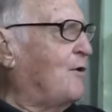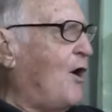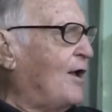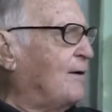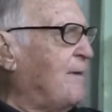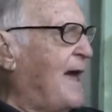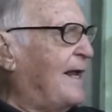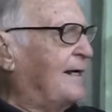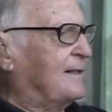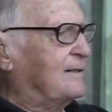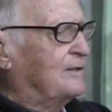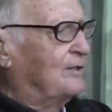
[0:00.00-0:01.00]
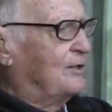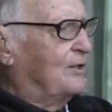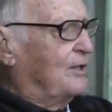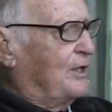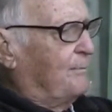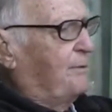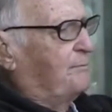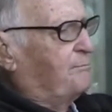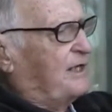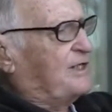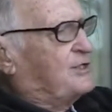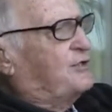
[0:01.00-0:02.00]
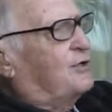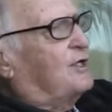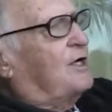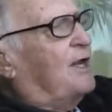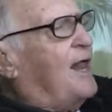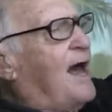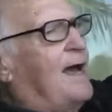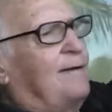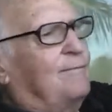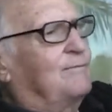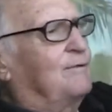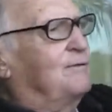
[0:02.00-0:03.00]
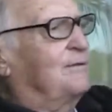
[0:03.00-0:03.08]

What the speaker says: automatic, but it's going to climb.